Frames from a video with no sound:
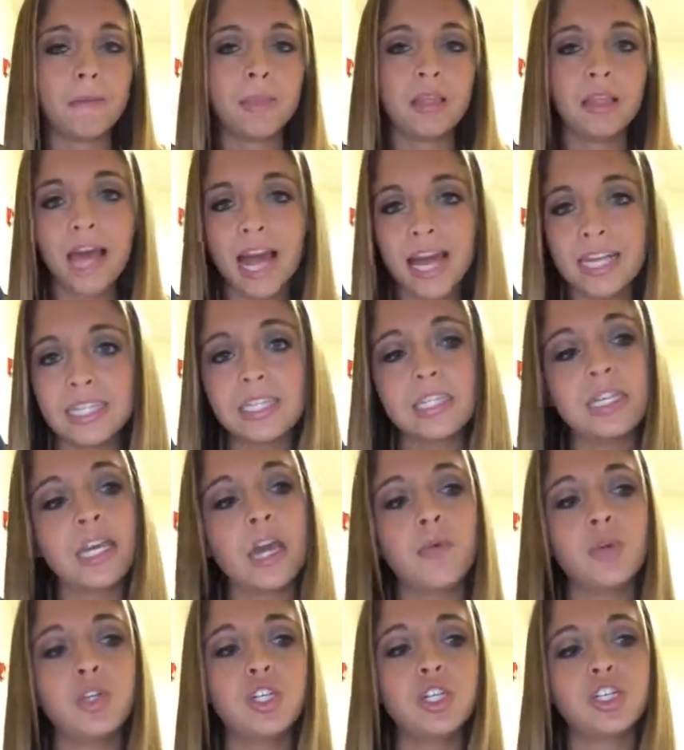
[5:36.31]

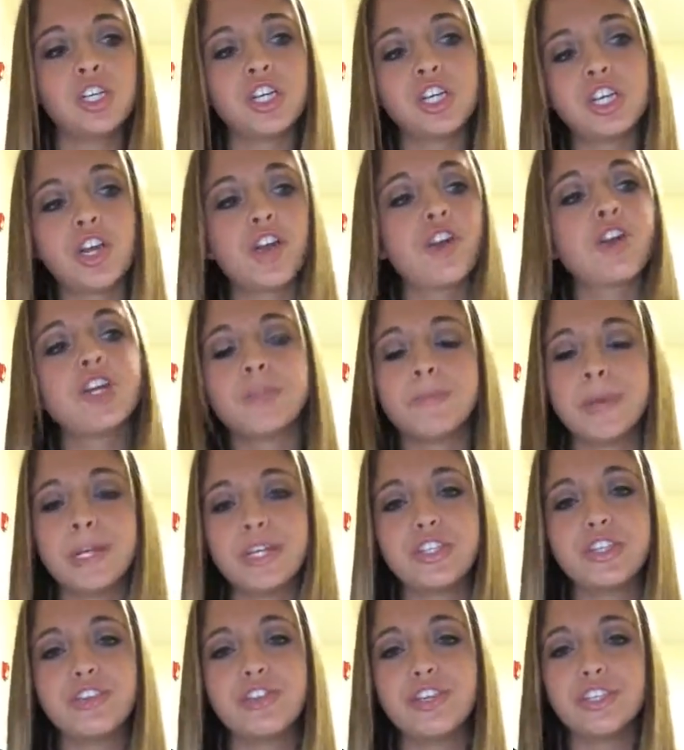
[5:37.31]
Lastly, I would just encourage
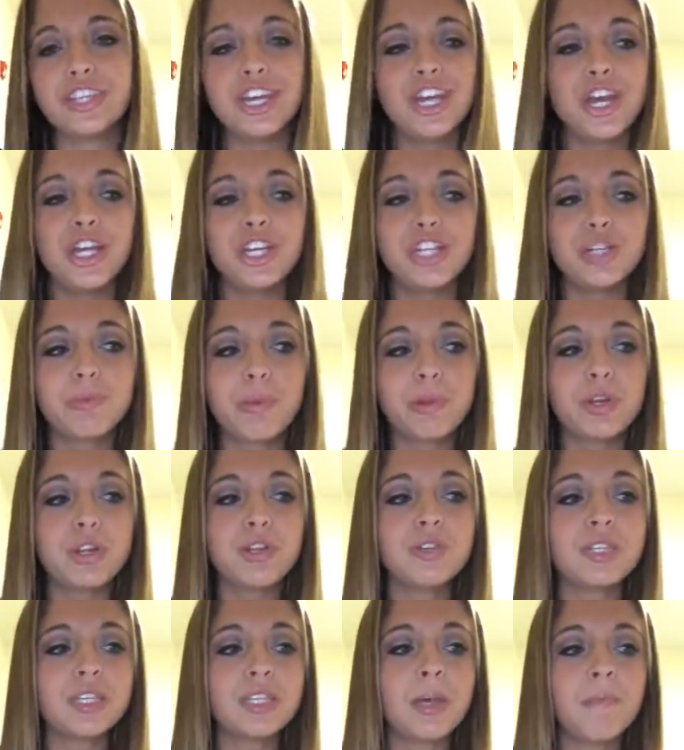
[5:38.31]
my students to
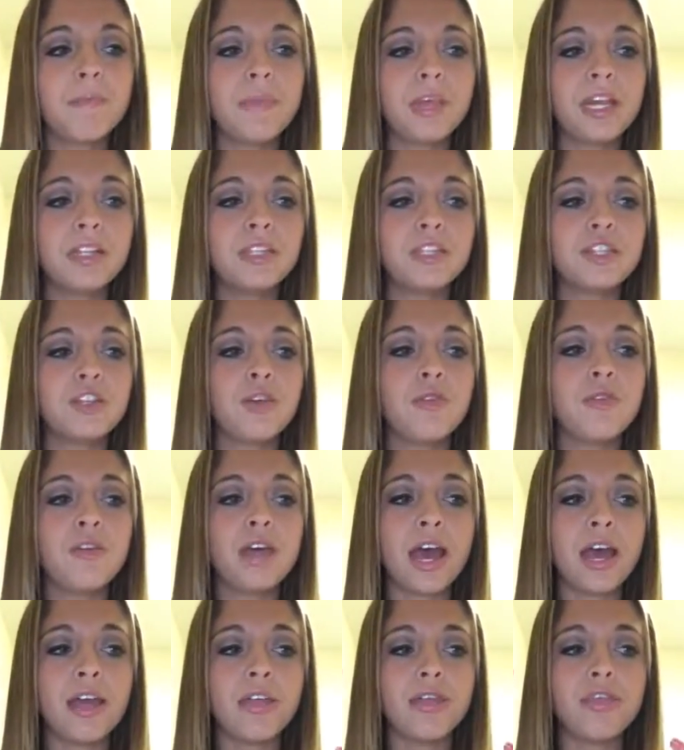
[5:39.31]
produce something so
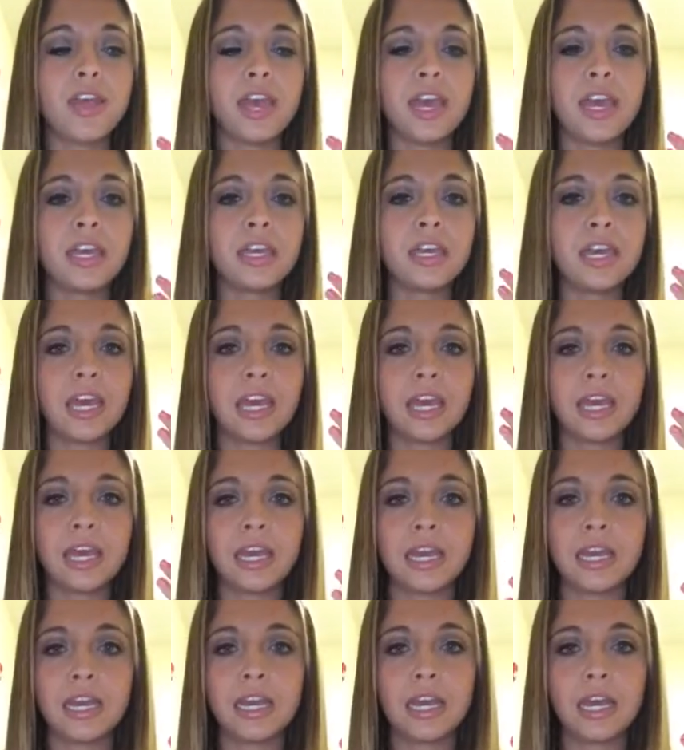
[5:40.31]
that they
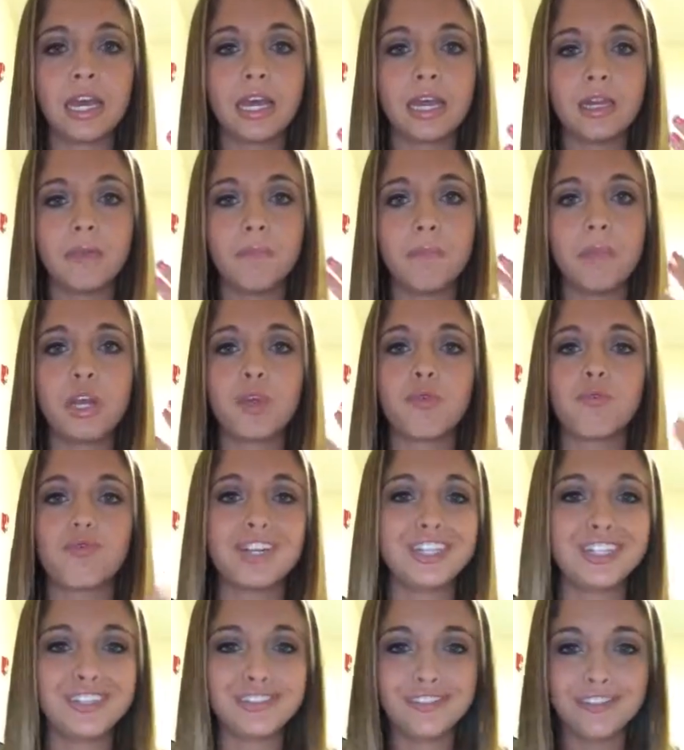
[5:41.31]
can be
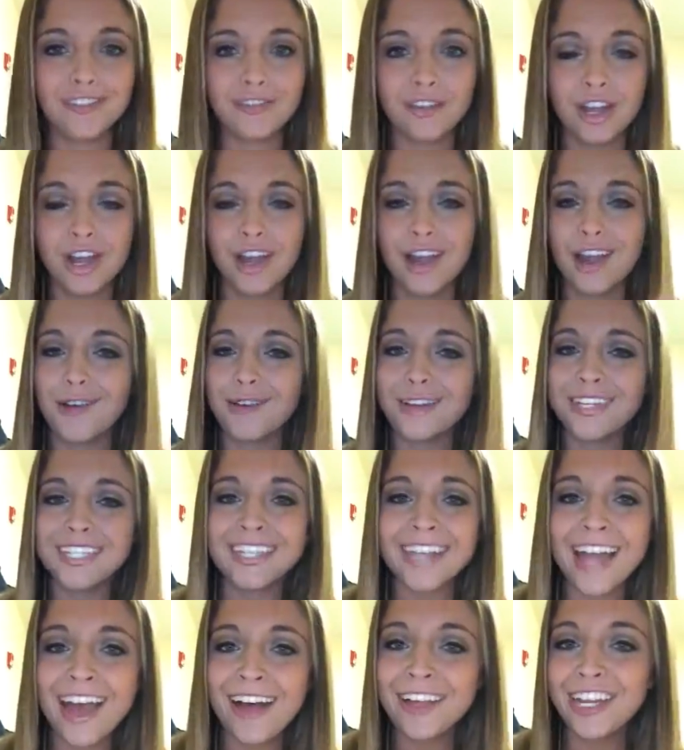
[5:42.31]
original.
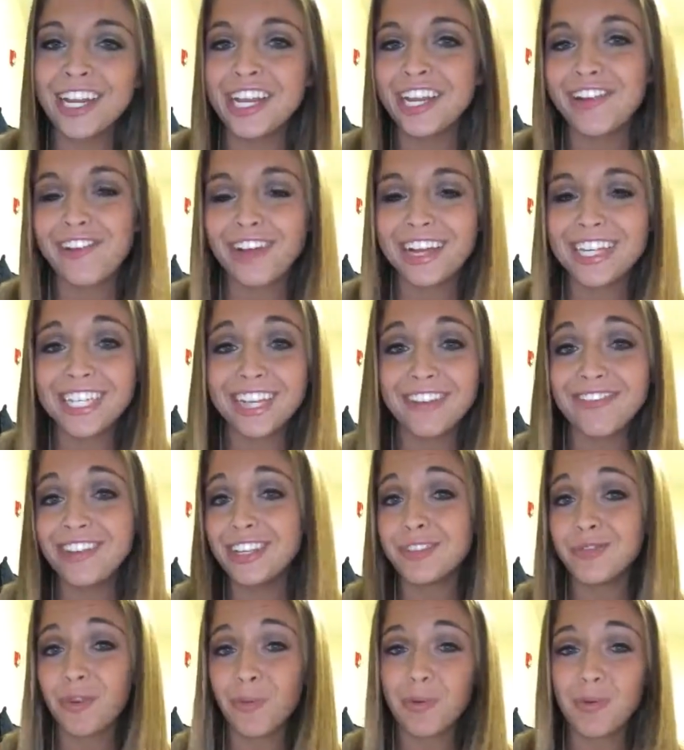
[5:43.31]
Originality and
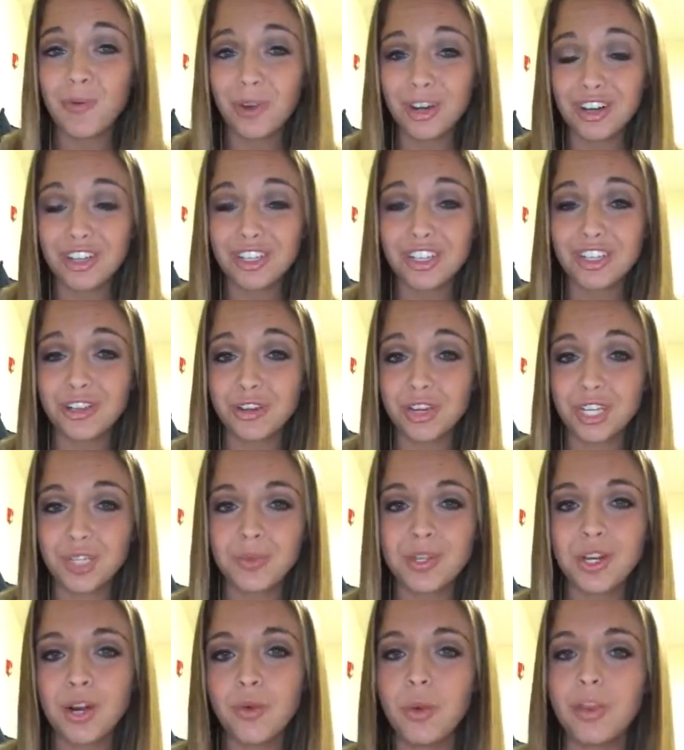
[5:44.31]
creativity is what we want our
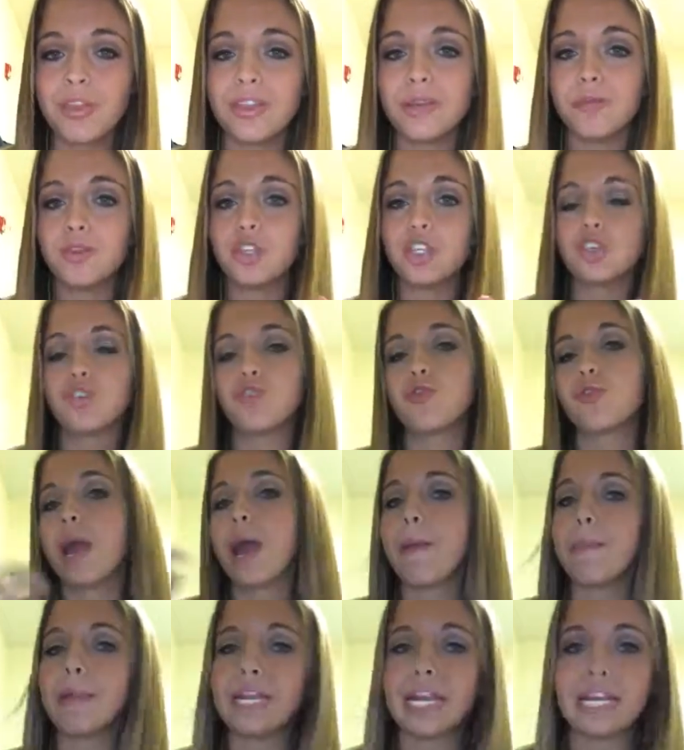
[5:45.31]
students. We don't want them just
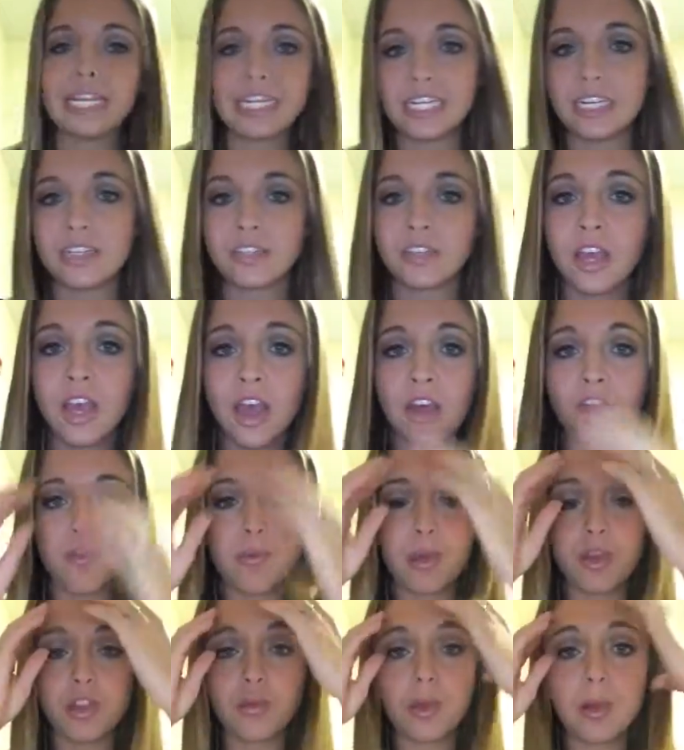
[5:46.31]
grabbing ideas
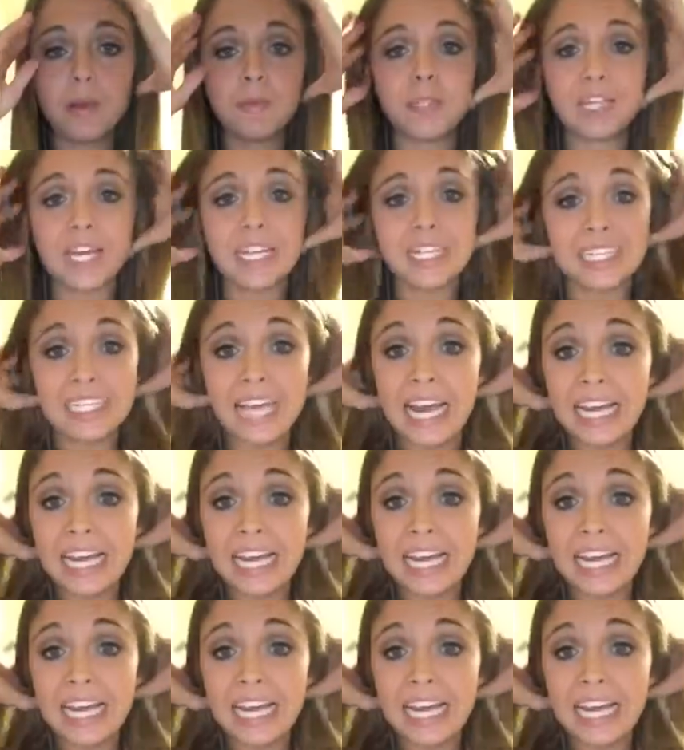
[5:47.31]
from other websites.